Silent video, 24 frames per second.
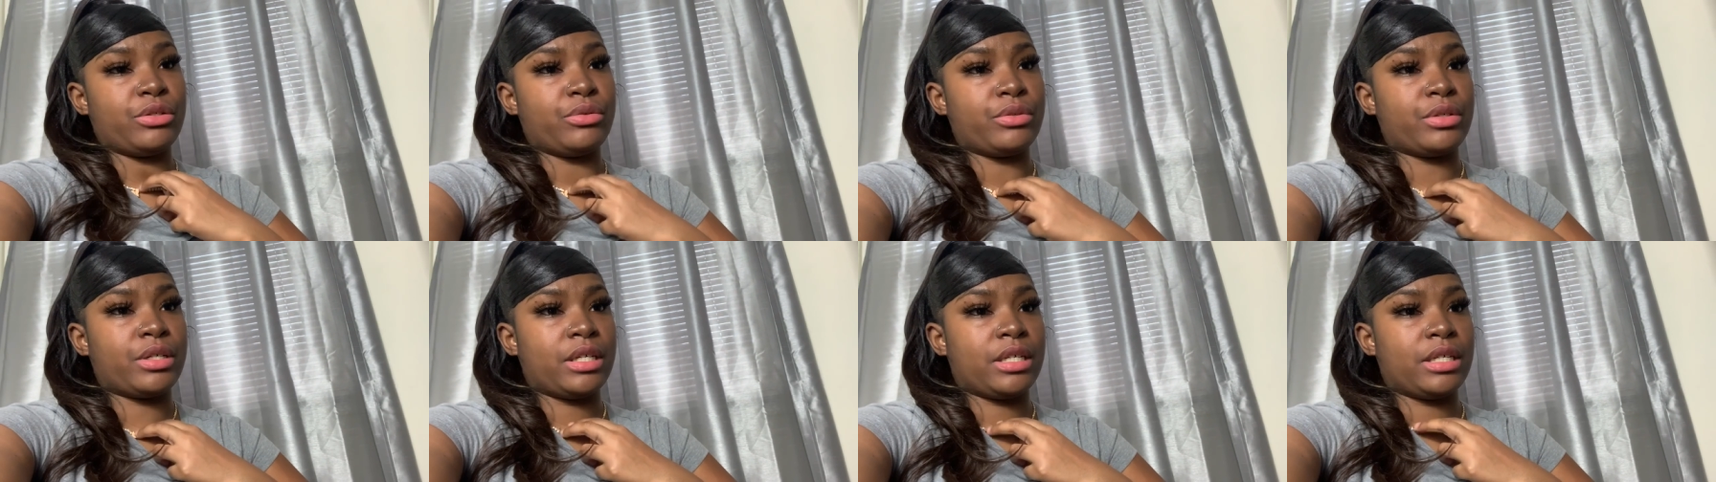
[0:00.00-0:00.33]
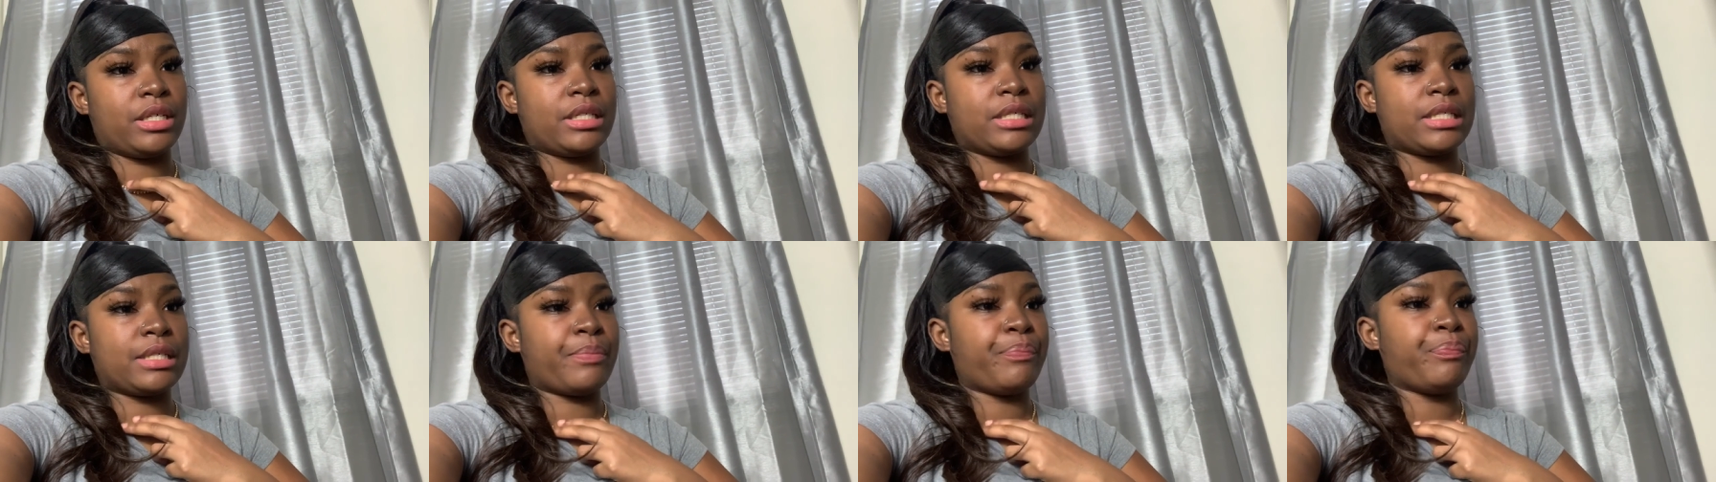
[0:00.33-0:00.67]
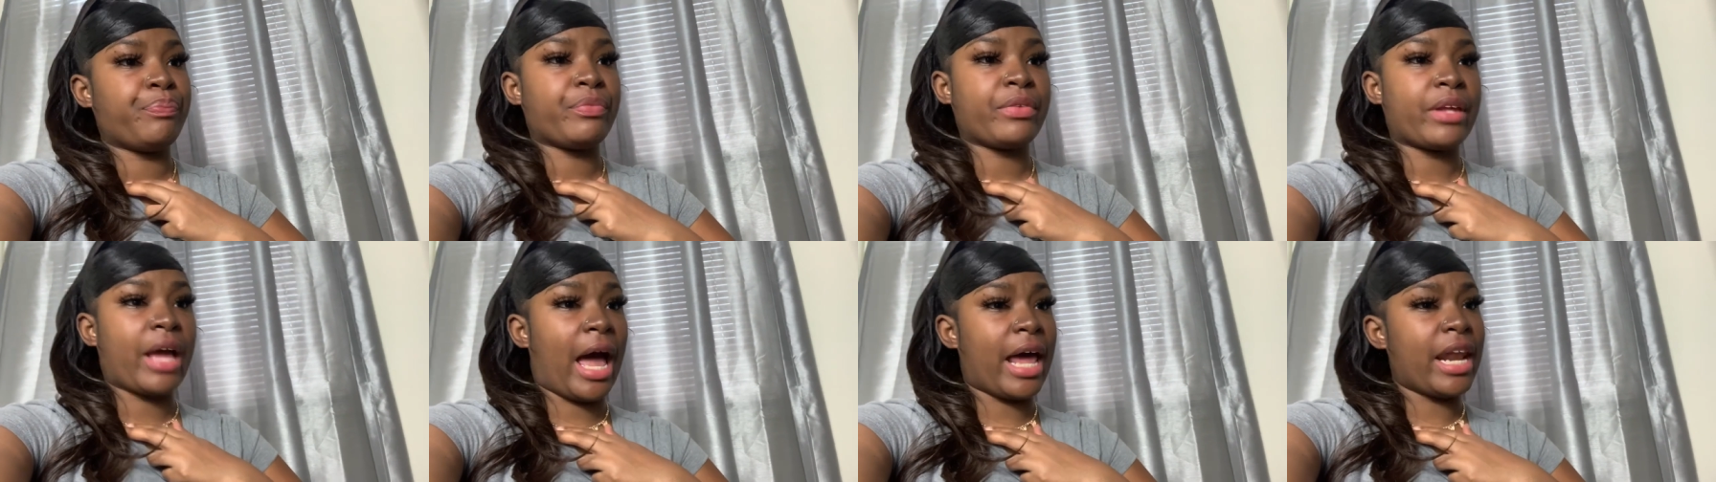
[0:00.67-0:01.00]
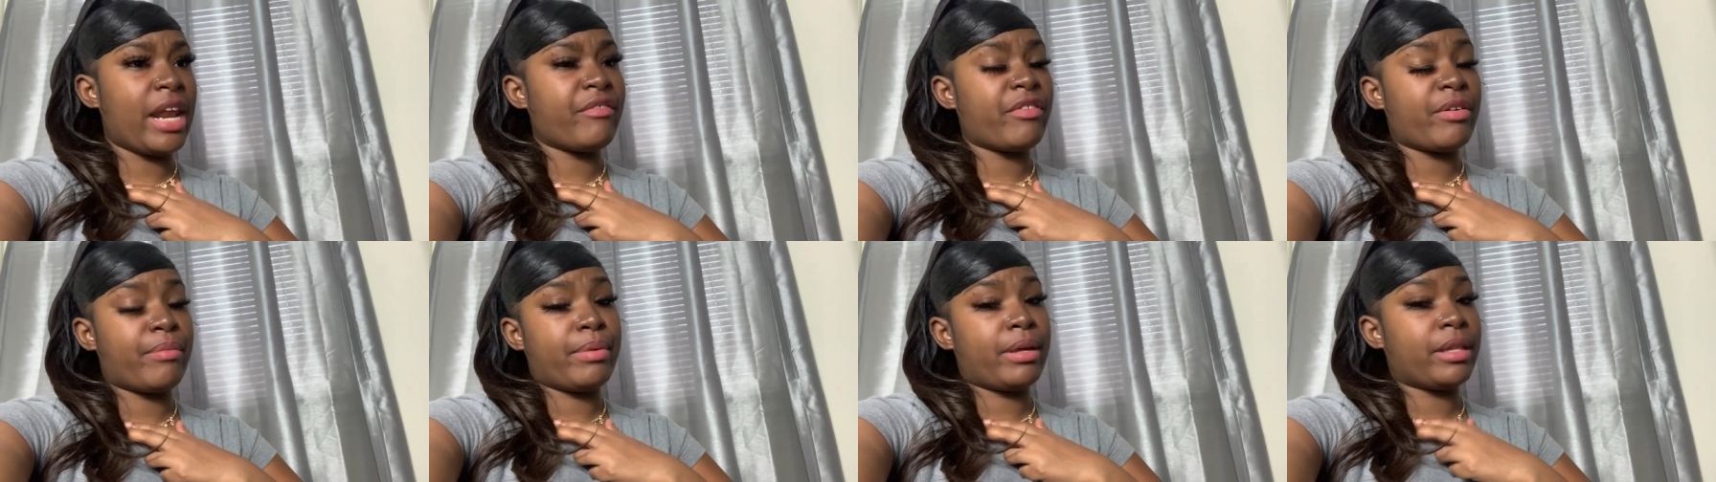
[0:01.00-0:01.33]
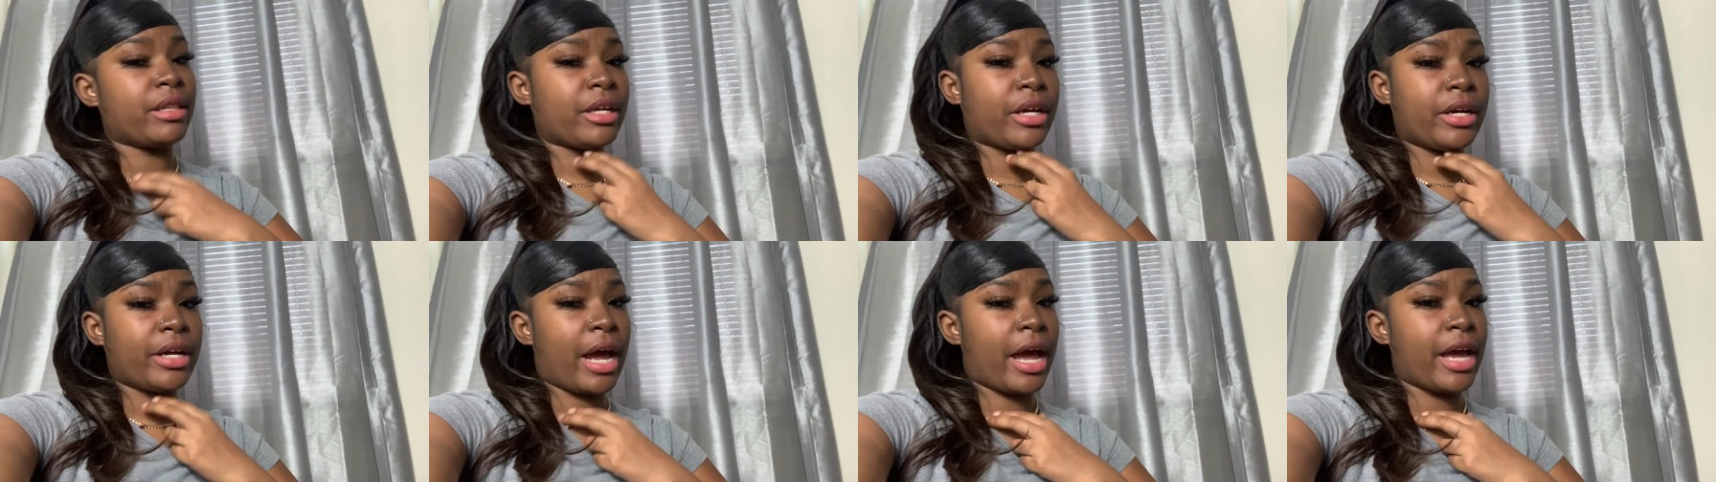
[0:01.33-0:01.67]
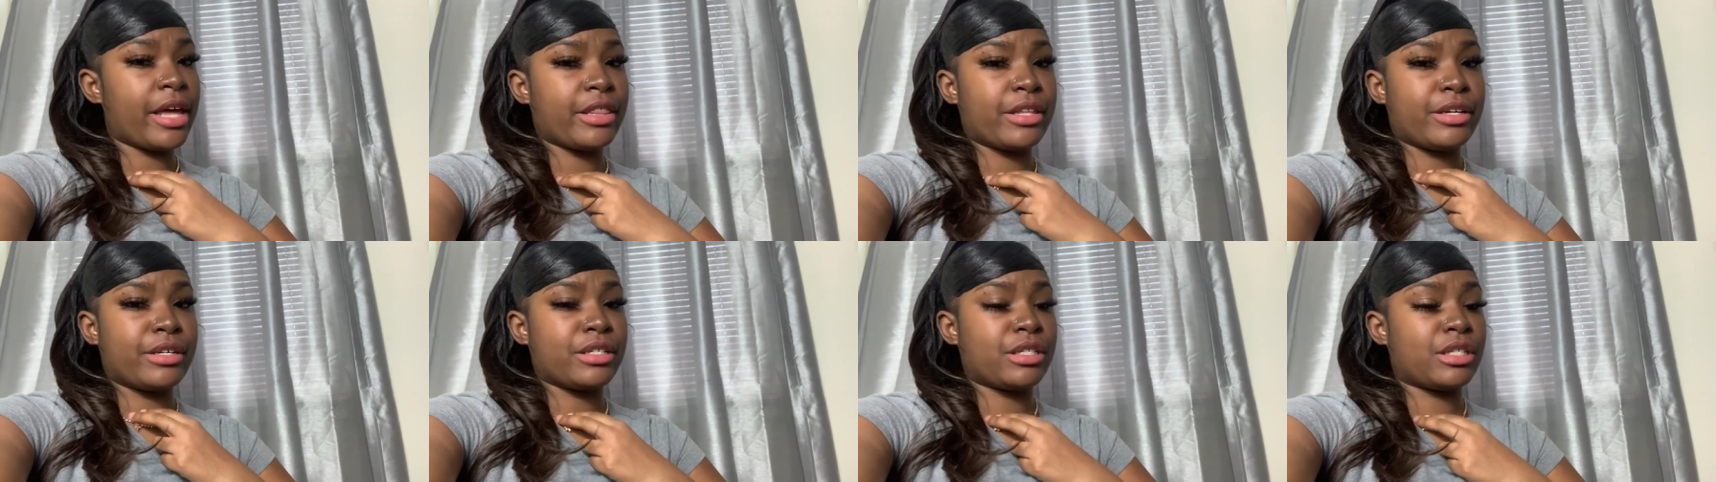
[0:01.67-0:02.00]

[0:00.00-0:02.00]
because I never been there either.